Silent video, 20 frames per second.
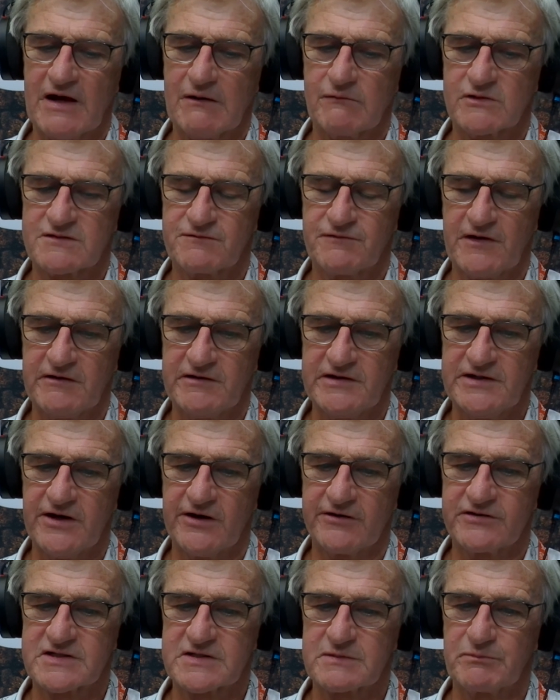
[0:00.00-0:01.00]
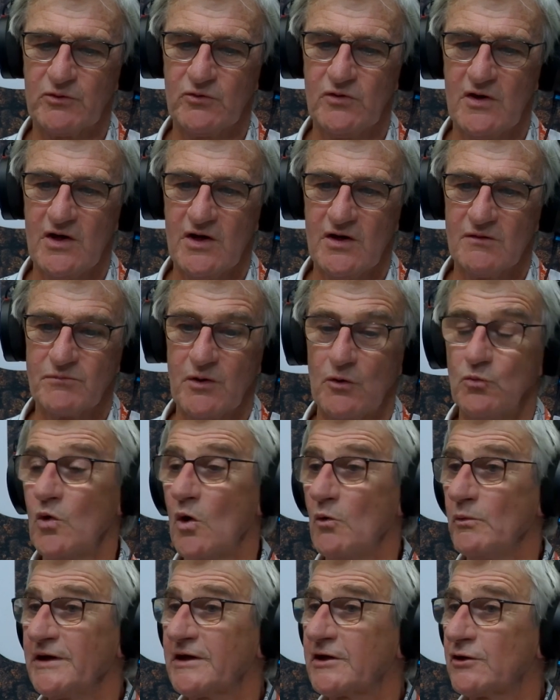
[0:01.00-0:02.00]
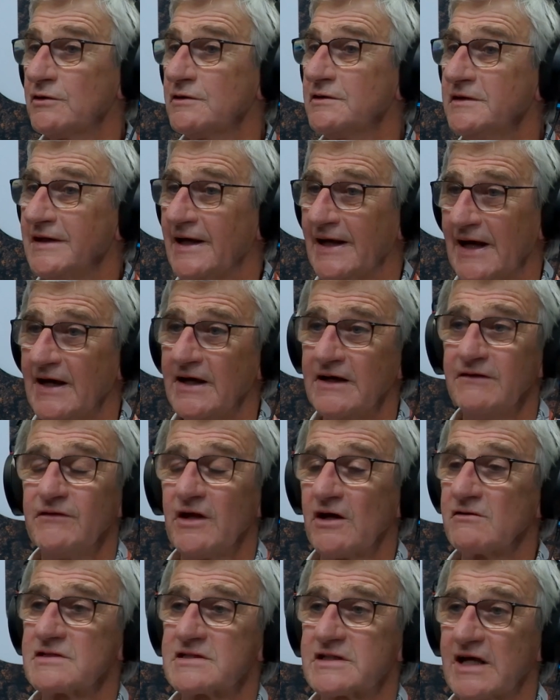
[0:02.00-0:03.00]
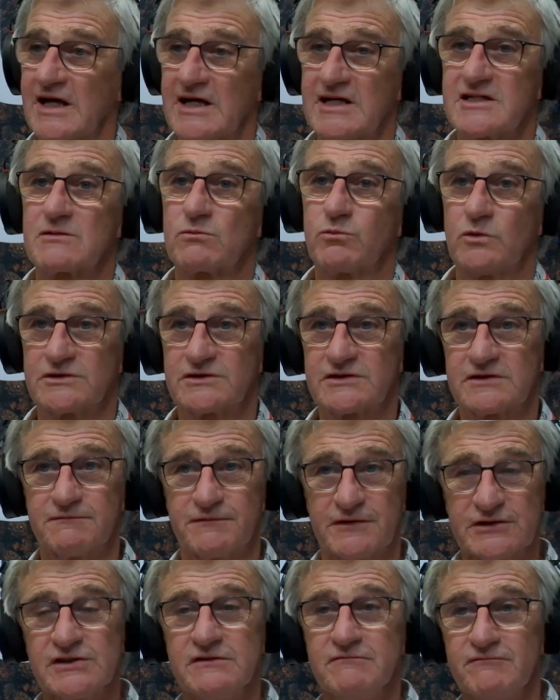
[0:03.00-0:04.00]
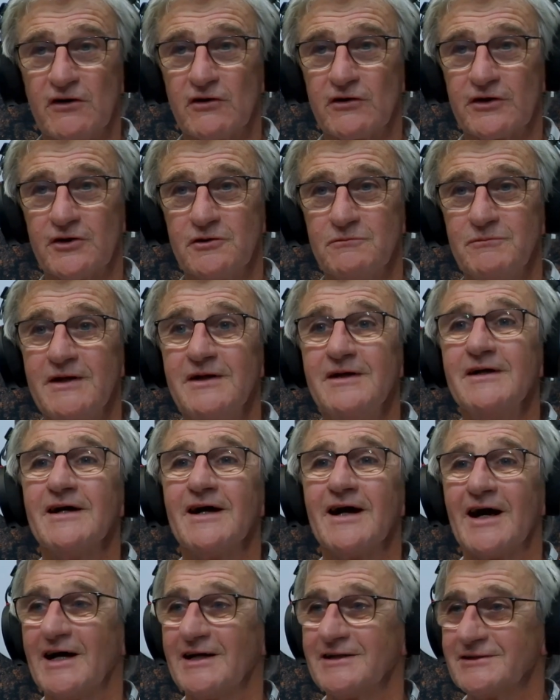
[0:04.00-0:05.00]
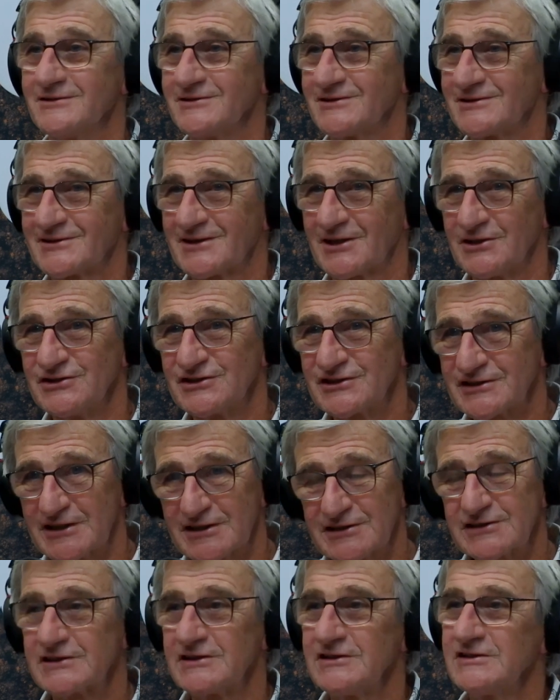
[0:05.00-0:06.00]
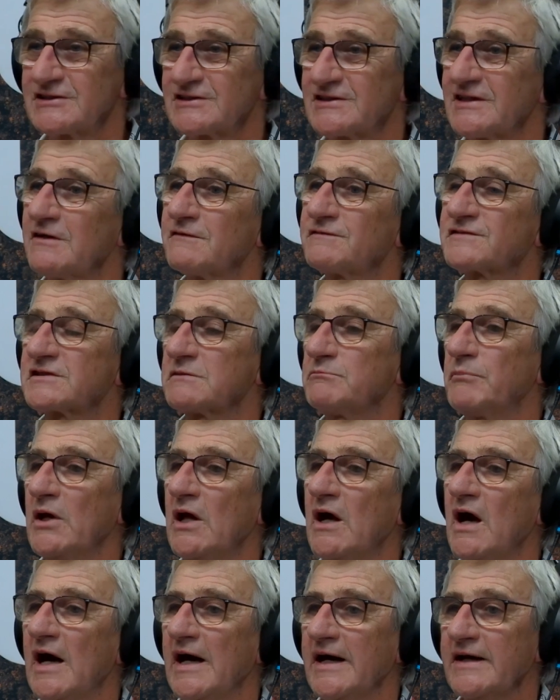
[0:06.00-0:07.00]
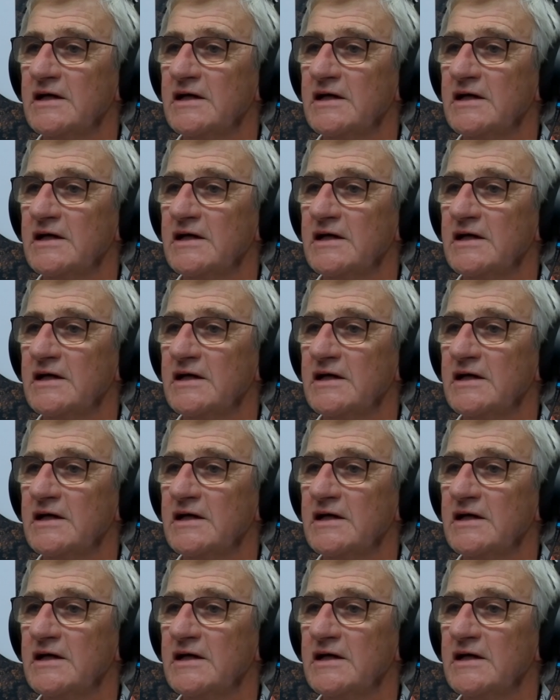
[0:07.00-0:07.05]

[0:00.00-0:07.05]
That was very noticeable. But what we couldn't get in those days was sufficient volume and consistency of supply.